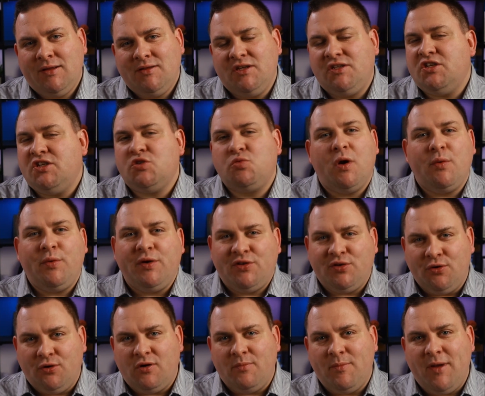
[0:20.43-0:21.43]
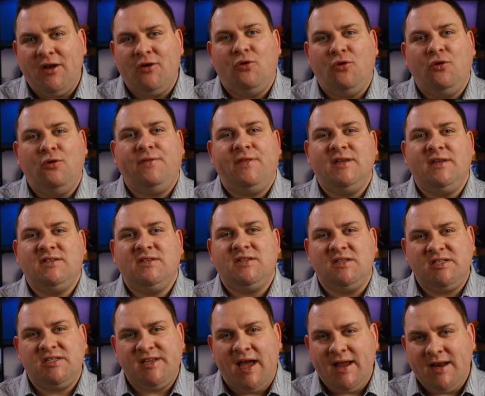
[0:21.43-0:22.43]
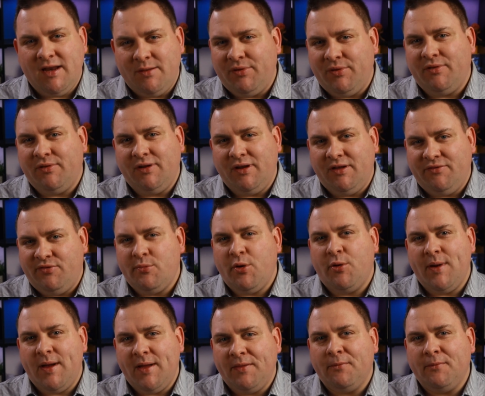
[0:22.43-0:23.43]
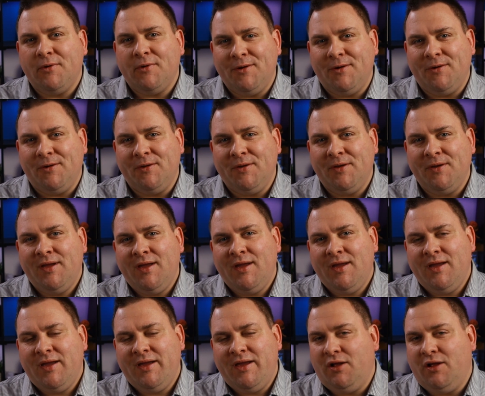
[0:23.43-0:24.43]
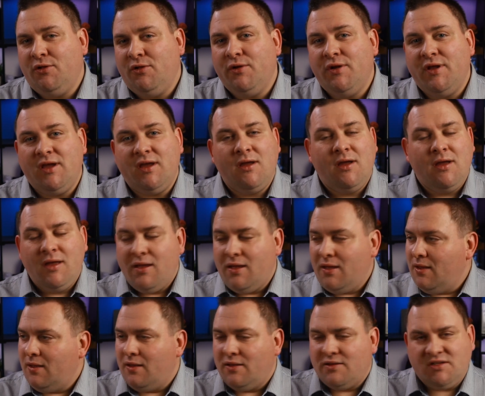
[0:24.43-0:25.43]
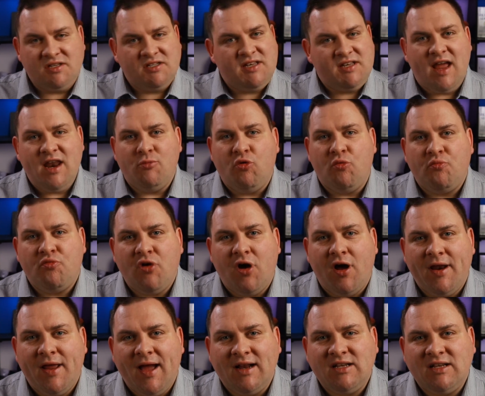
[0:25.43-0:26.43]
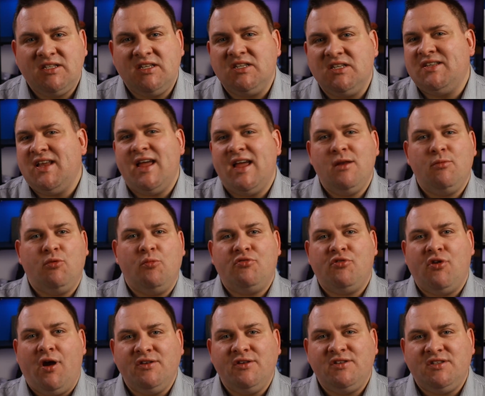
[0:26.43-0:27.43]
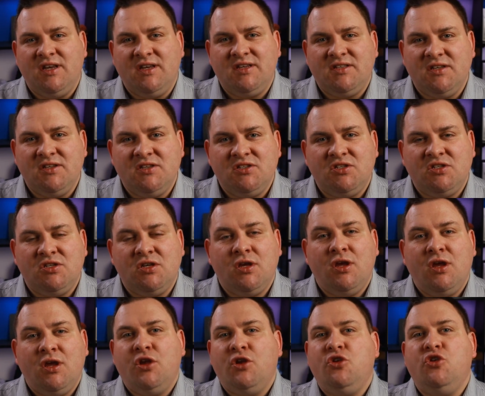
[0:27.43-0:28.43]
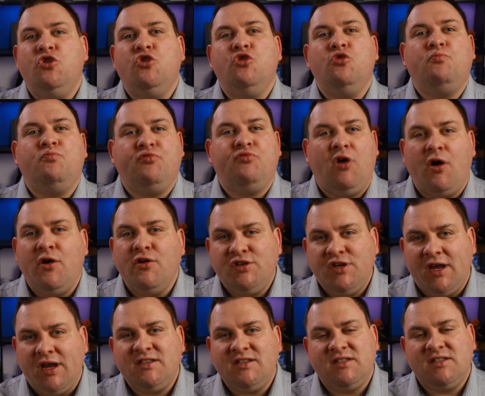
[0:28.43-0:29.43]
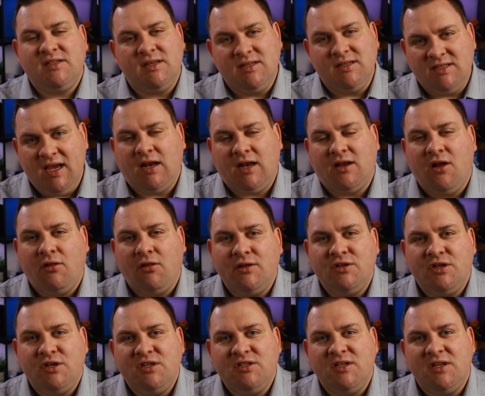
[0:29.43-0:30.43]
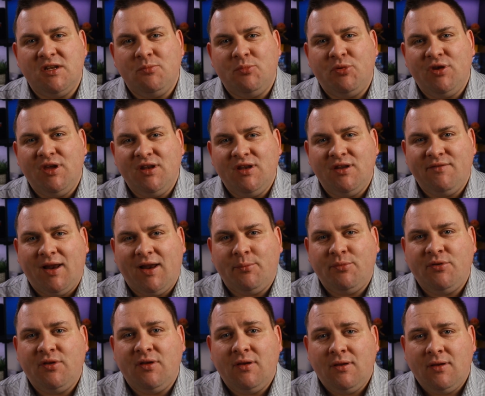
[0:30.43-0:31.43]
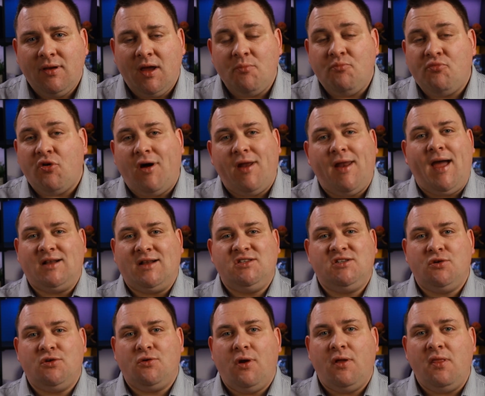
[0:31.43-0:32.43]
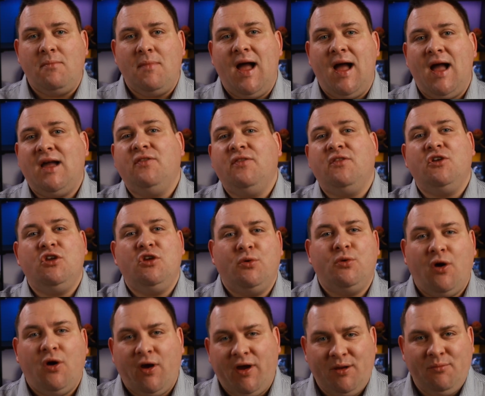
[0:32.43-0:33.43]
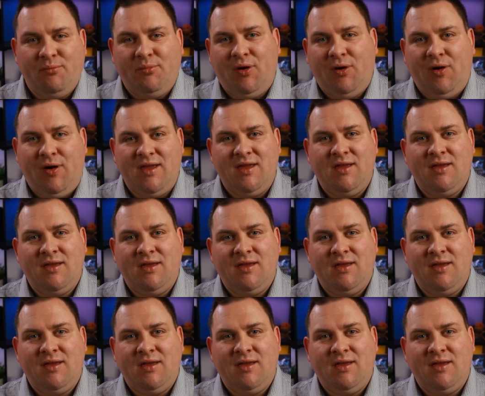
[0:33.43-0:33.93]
This is where we talk about all things sustainability from around the world, including sustainable products, sustainable processes, new projects and technologies that are being developed, and products that are on the market that you and I can buy.